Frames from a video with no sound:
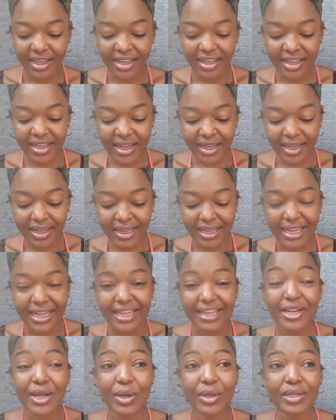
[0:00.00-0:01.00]
Yeah.
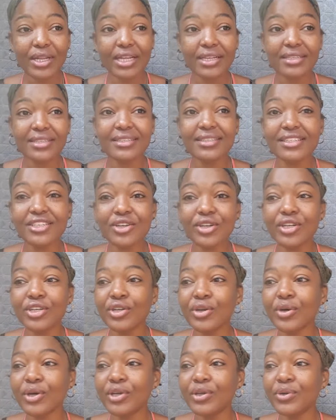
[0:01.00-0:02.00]
Now that you
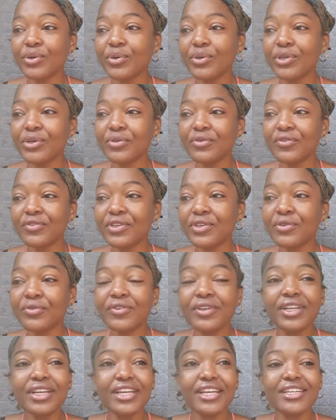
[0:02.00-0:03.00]
you you you
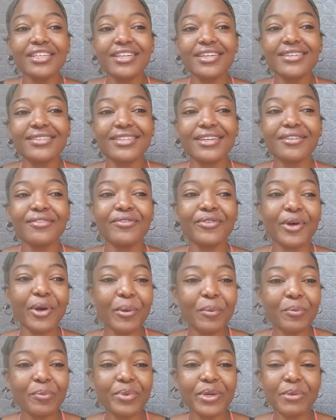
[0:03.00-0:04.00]
you've cleaned yourself
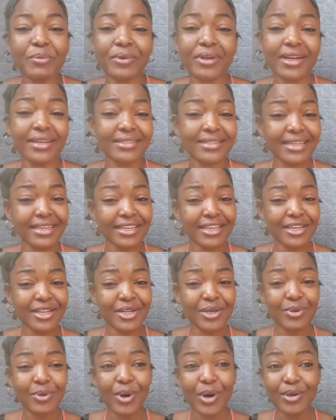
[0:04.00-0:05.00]
up, people are taking
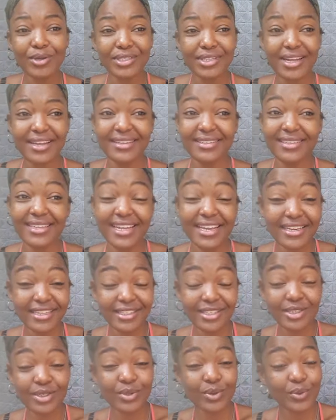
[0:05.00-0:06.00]
you out on dates
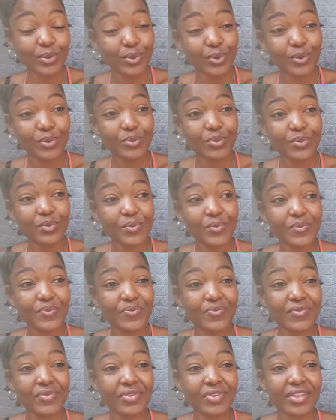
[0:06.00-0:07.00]
too.
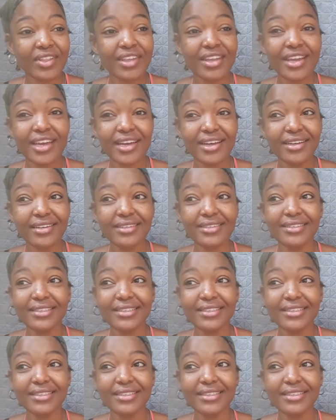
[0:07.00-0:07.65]
Yeah.